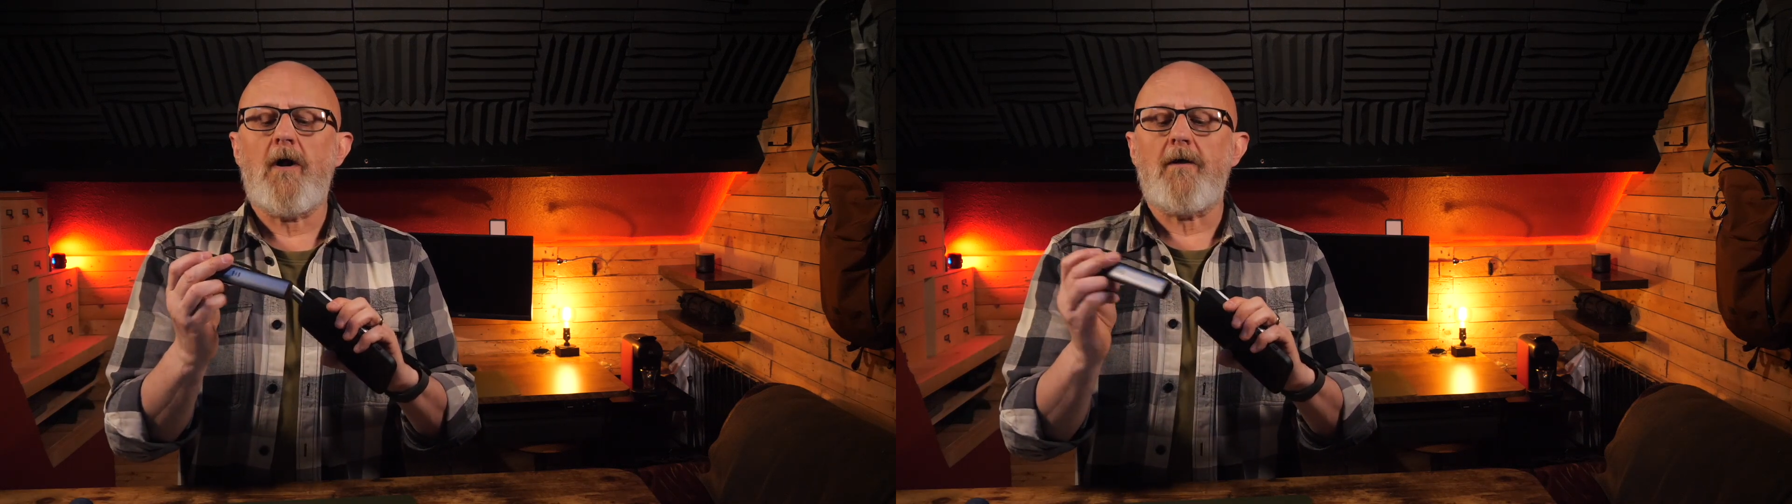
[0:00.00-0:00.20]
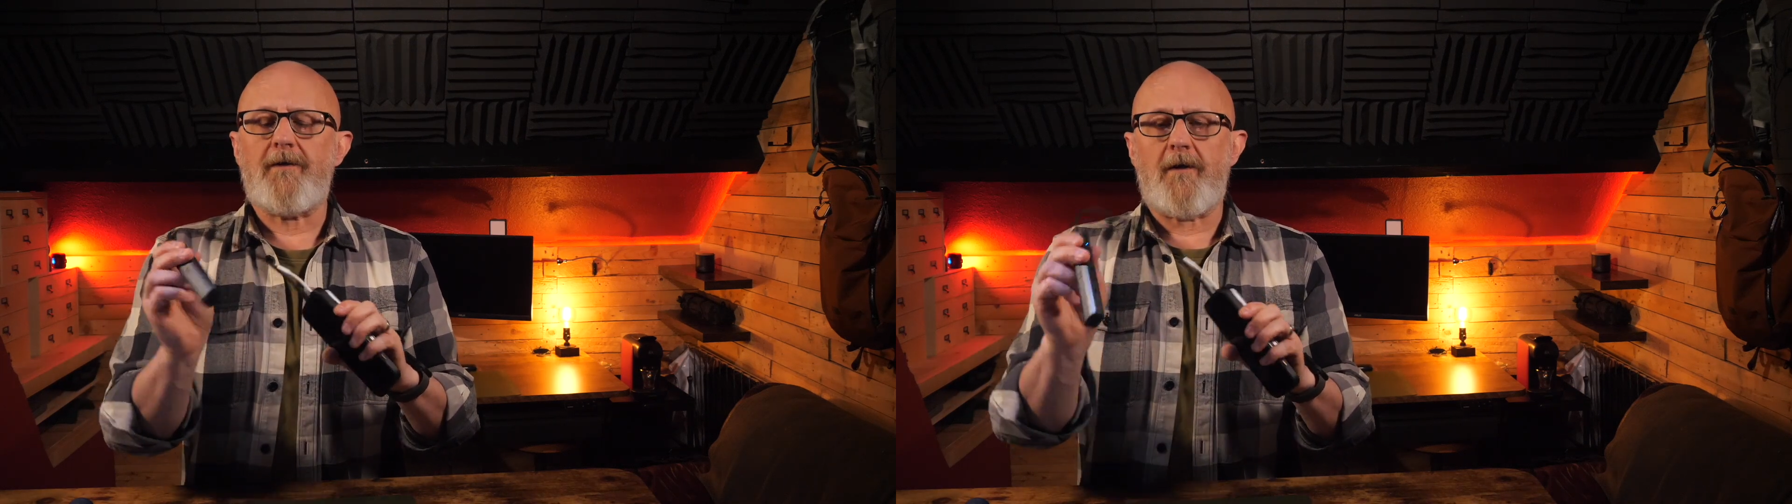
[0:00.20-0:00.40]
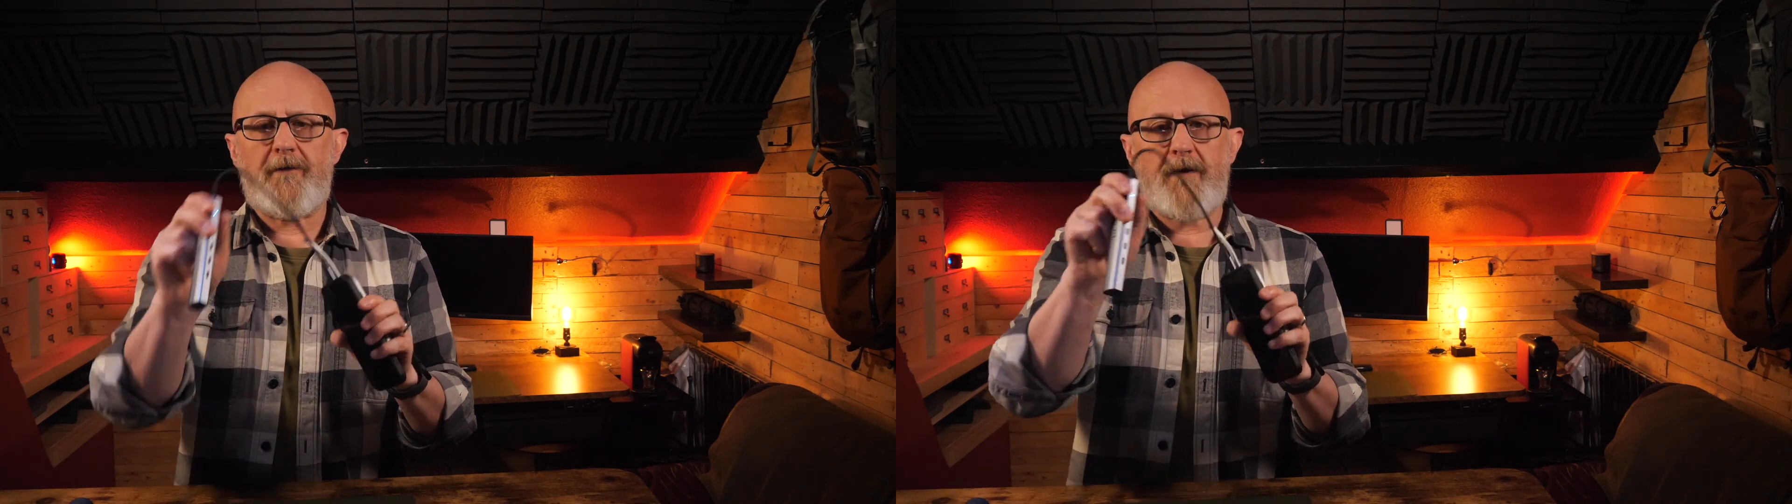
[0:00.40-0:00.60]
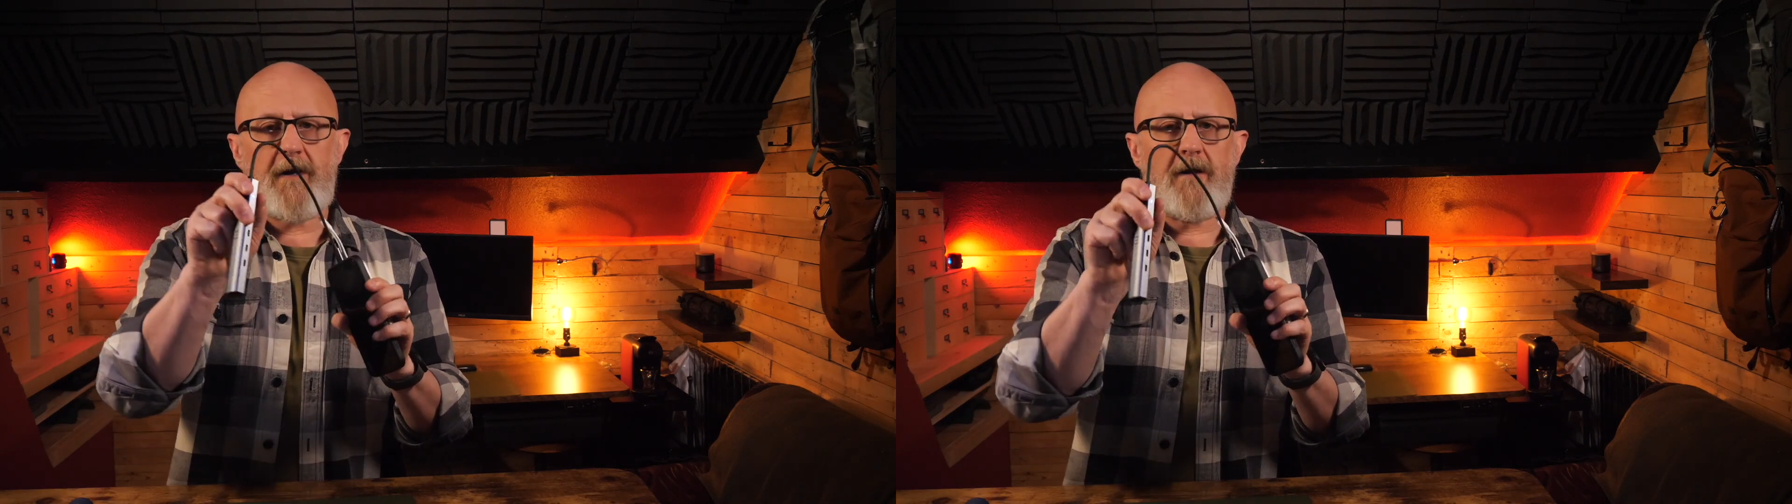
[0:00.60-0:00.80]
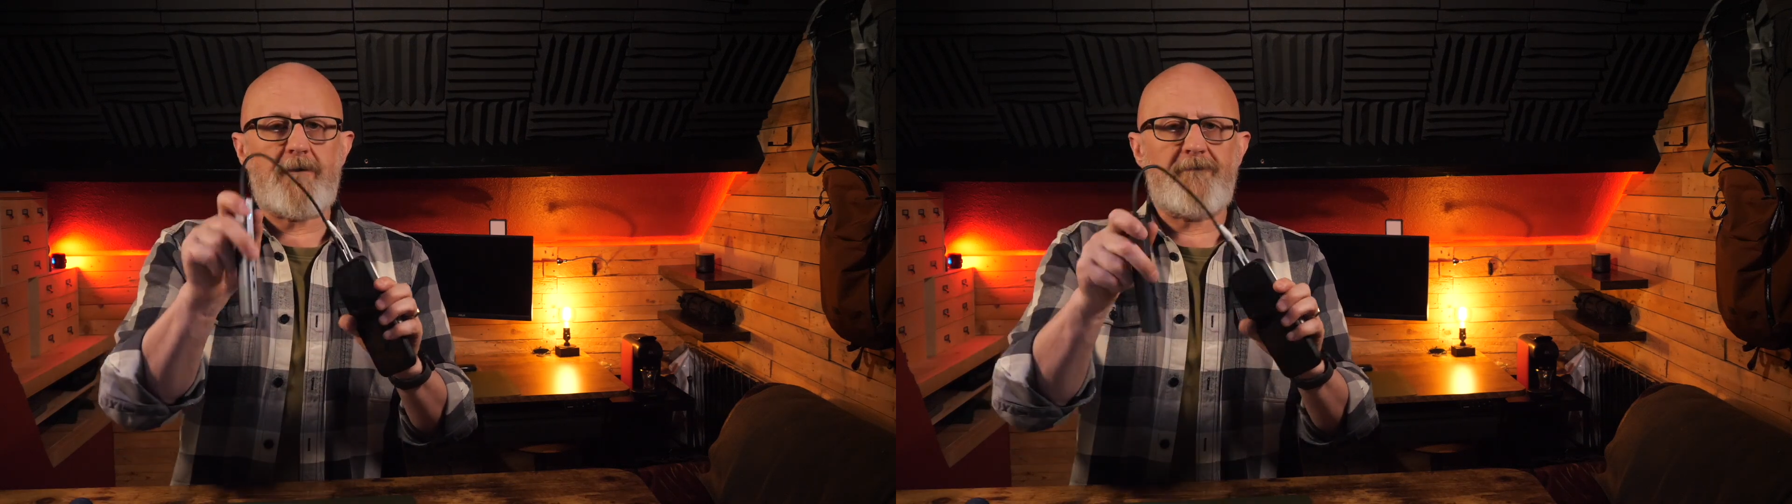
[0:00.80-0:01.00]
that
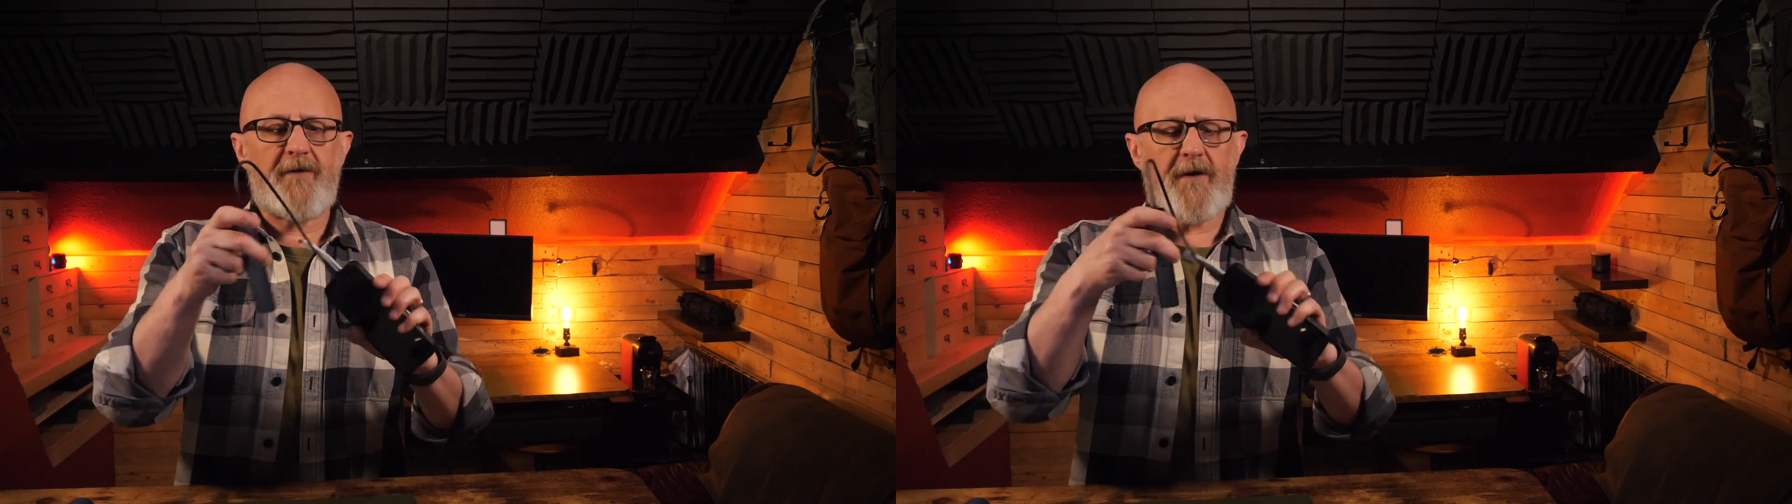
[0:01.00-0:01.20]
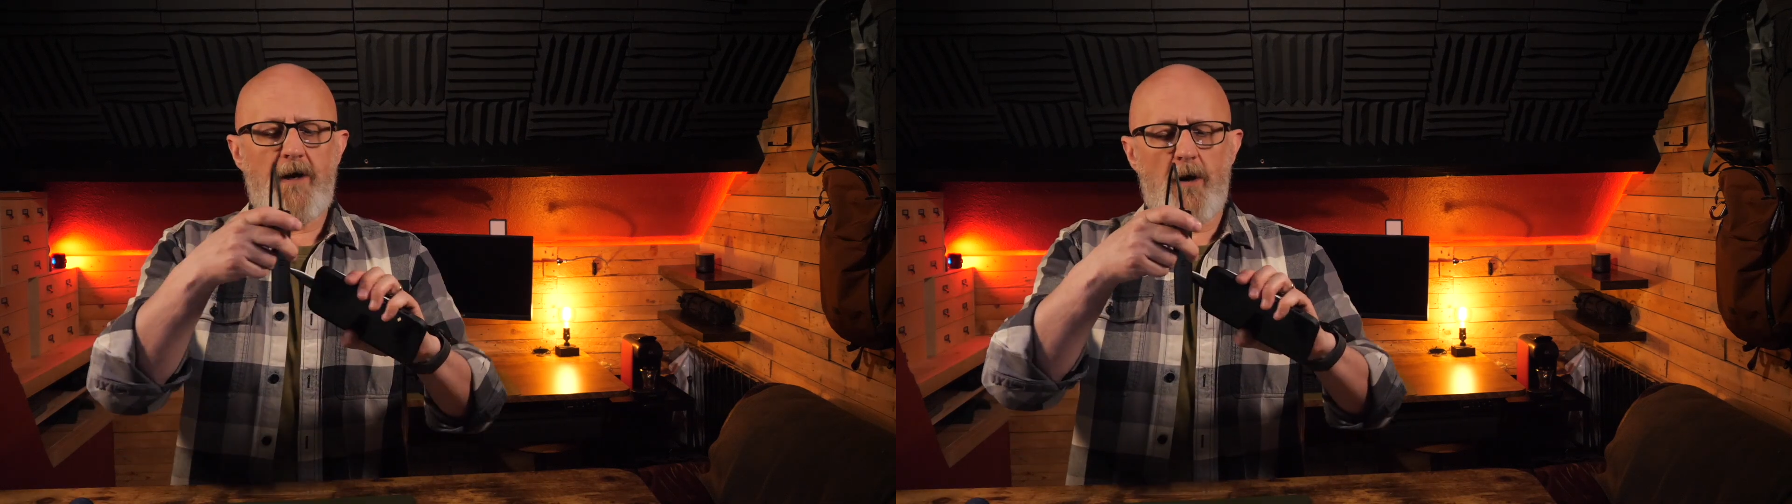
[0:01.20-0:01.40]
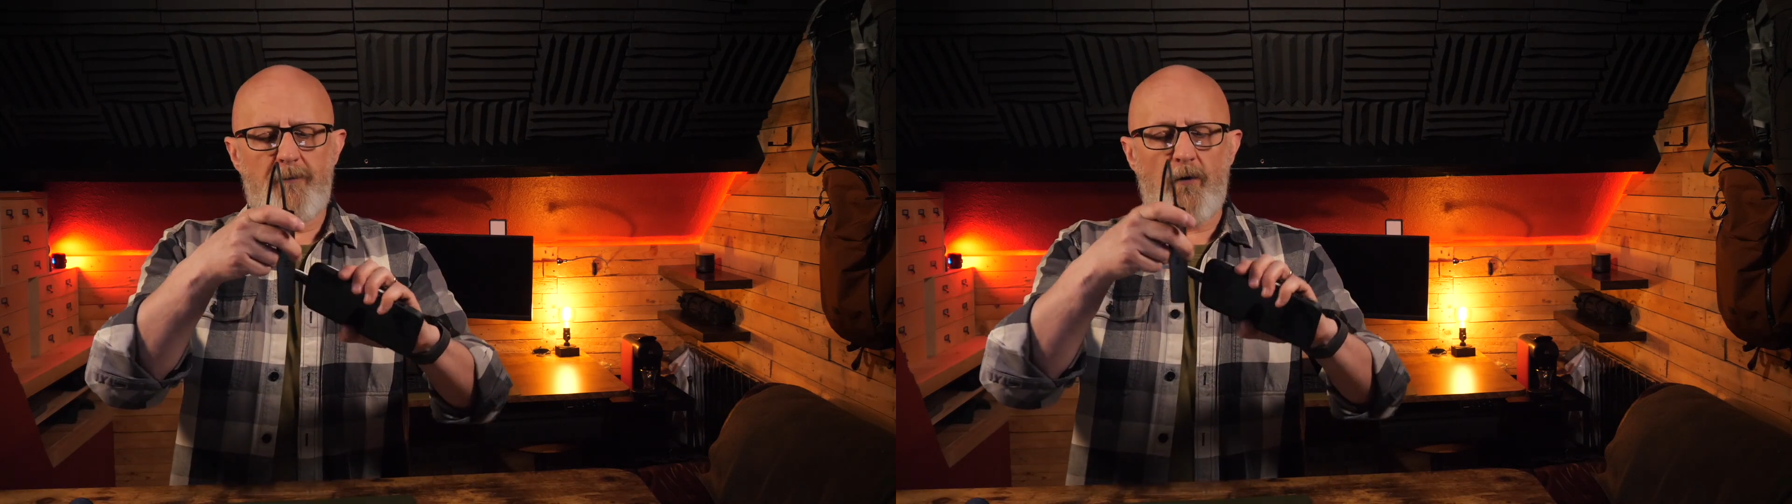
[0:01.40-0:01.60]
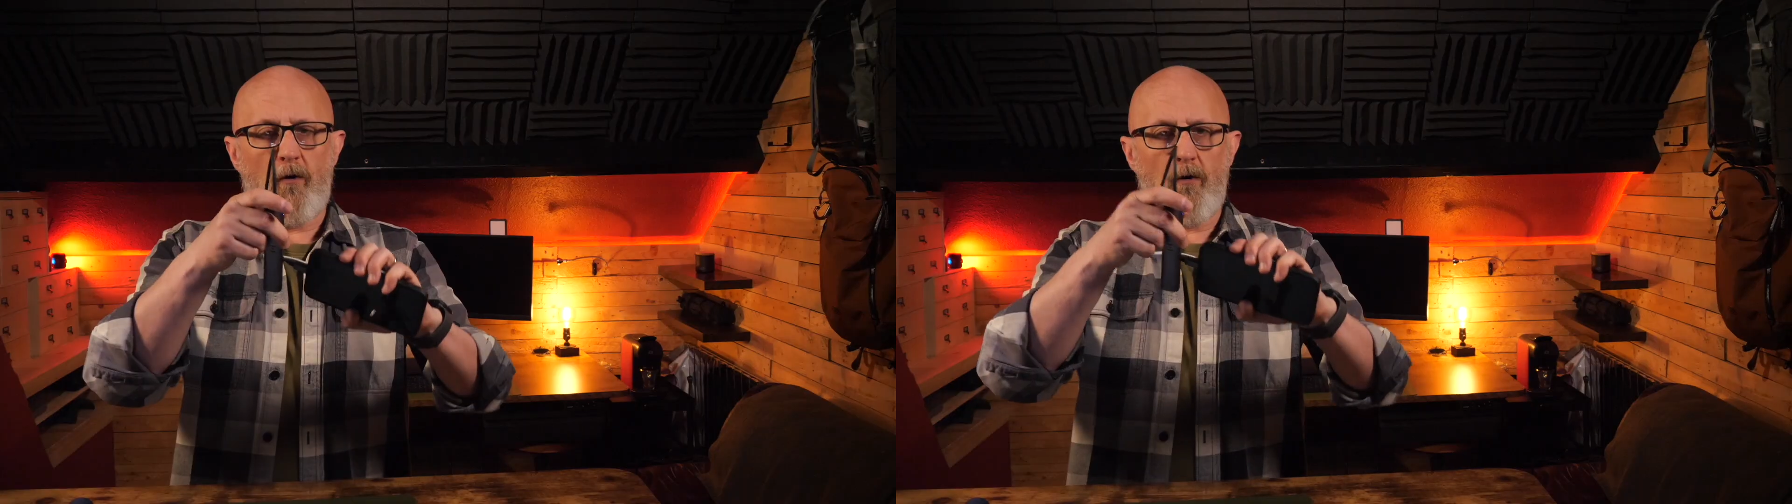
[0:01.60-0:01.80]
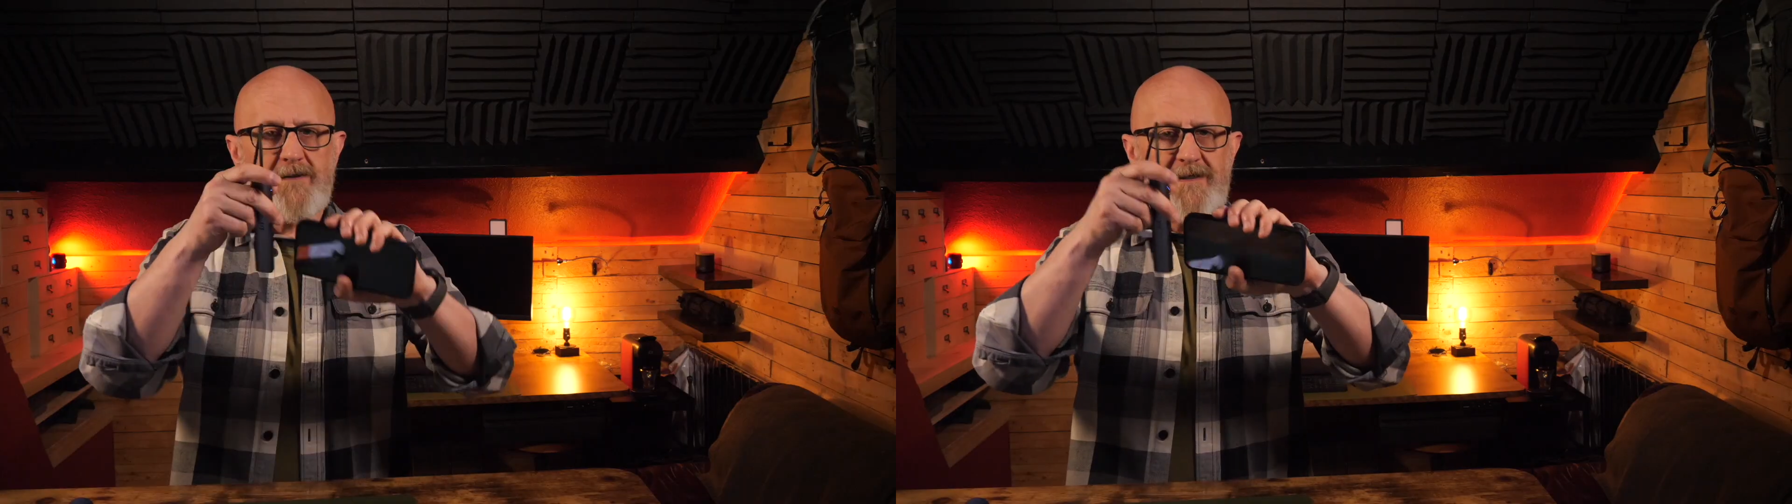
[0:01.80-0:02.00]
the video port